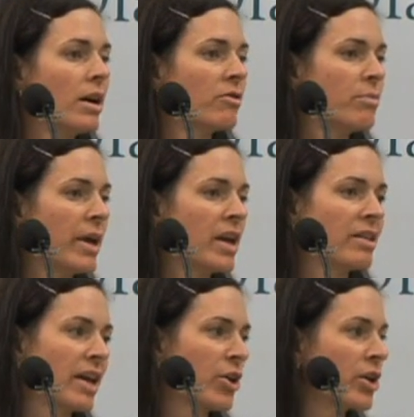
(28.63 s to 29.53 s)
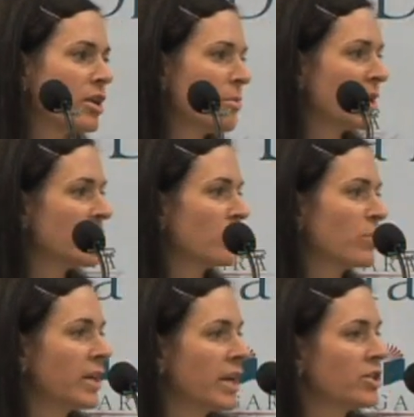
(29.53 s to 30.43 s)
of making that argument in
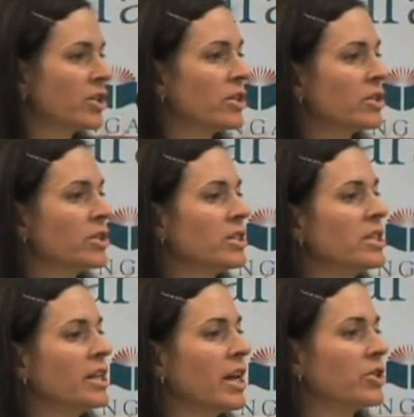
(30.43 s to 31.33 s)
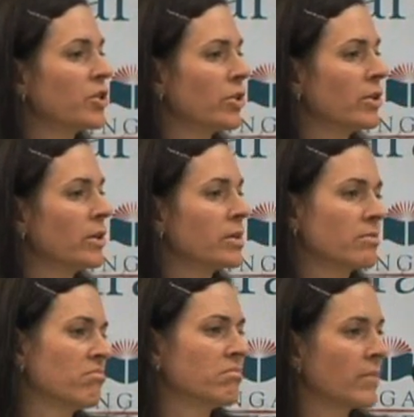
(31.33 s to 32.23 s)
relation to teenage
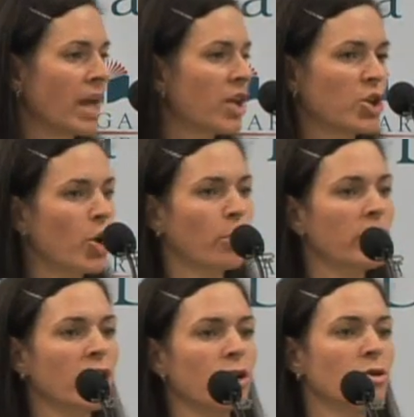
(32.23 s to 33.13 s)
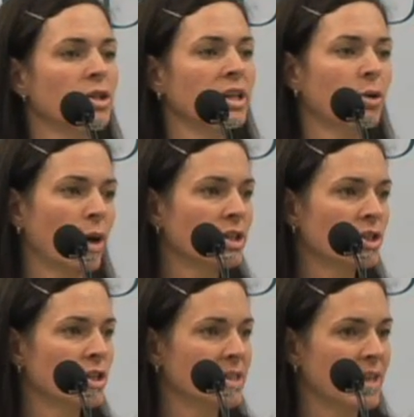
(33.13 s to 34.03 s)
girls. Nobody usually
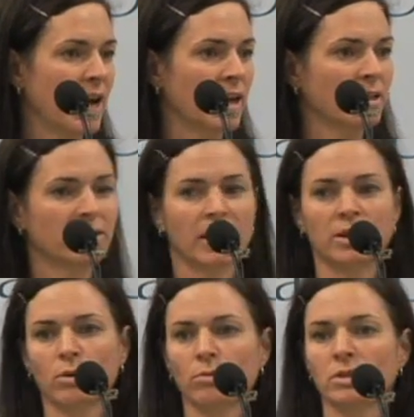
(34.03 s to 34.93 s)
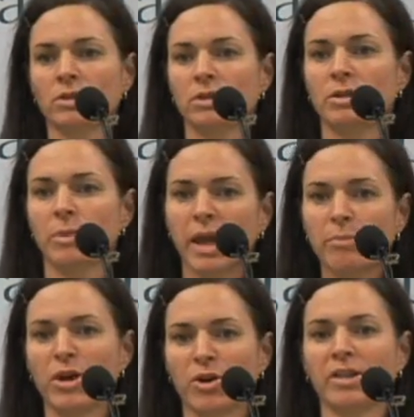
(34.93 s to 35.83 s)
questions that. They don't
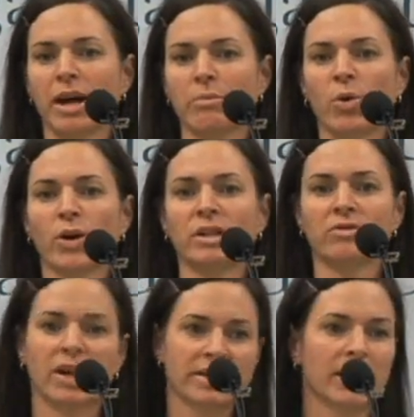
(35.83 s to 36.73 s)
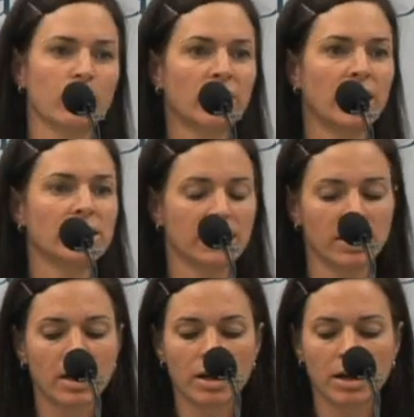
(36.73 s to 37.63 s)
debate me on that point. If I say, well, let's
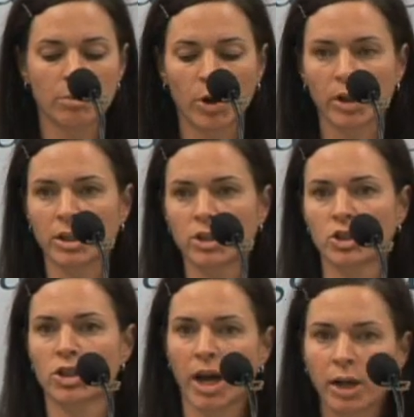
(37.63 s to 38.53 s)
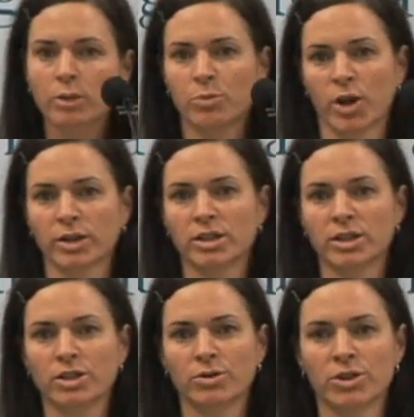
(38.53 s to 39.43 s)
abolish child
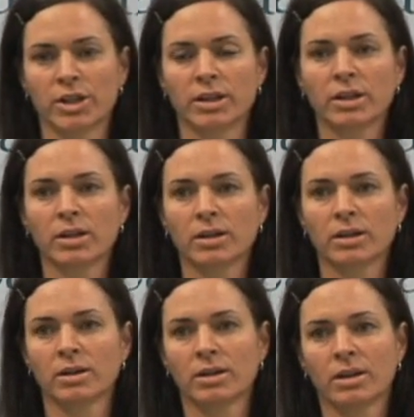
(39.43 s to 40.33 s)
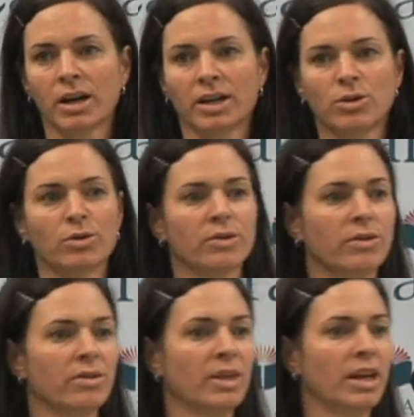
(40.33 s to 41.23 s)
prostitution, I don't
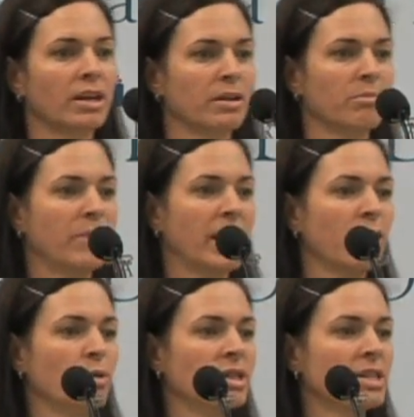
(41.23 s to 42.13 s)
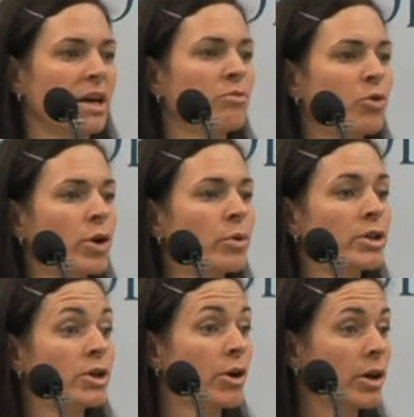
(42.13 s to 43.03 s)
think many would step
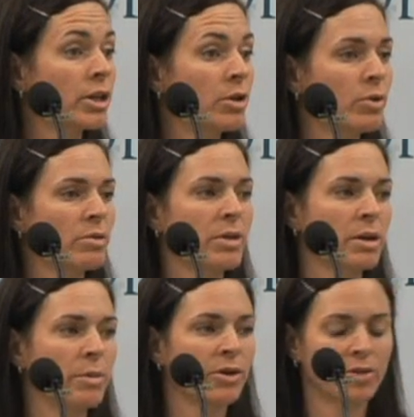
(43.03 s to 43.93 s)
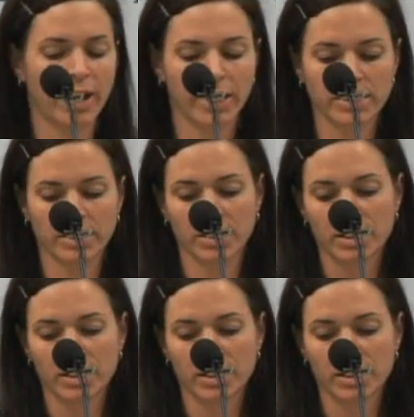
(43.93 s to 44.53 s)
forward to argue with me about that.